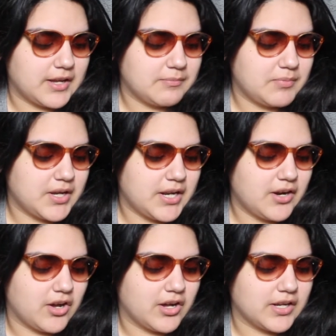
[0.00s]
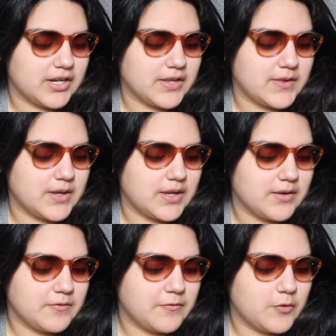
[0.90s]
and put it on
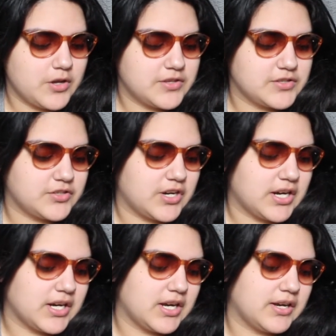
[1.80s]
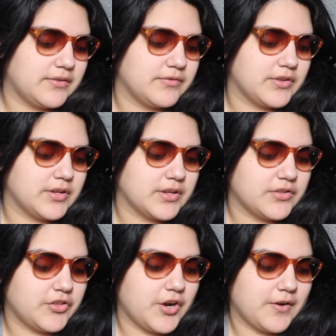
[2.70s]
the fourth string of the
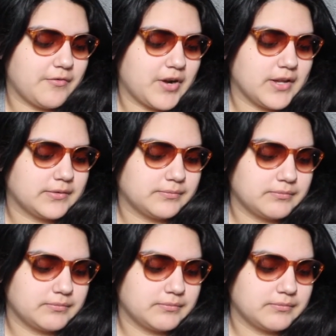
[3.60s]
third fret.